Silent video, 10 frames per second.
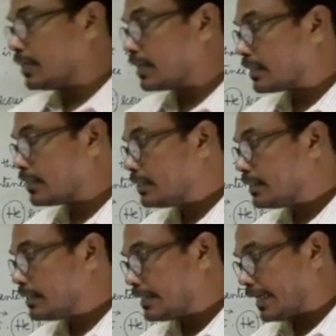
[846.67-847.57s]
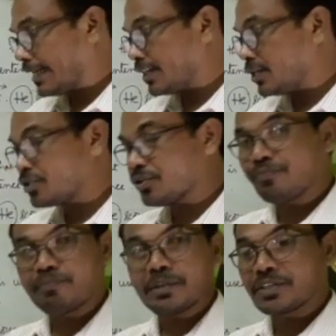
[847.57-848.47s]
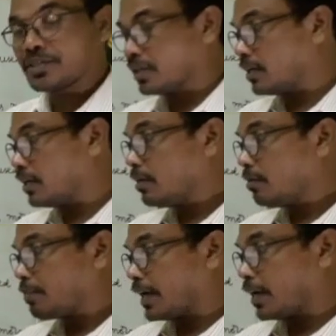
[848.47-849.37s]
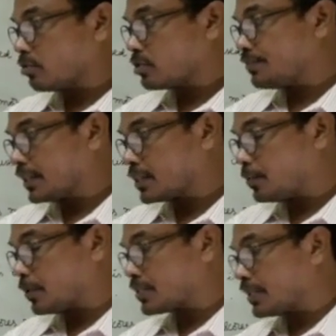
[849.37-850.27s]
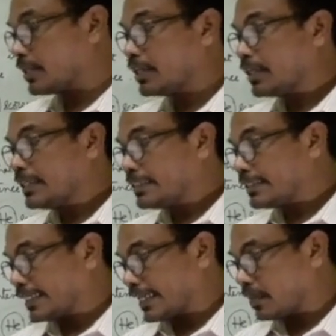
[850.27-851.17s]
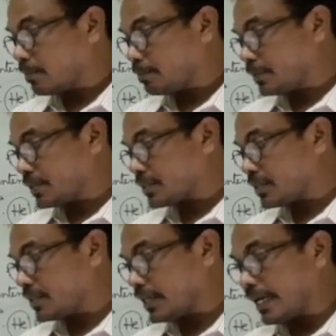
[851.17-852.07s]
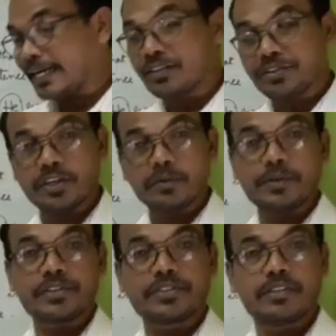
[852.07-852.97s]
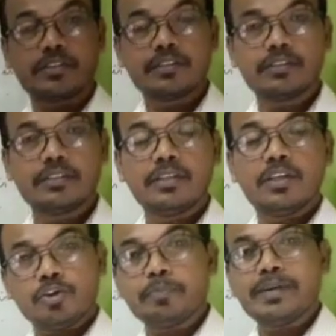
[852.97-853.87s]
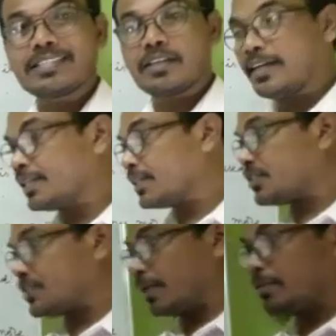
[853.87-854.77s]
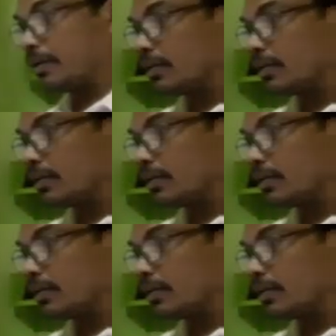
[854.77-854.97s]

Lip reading: These are categories of personal pronouns, first person, second person, and third person. You must learn this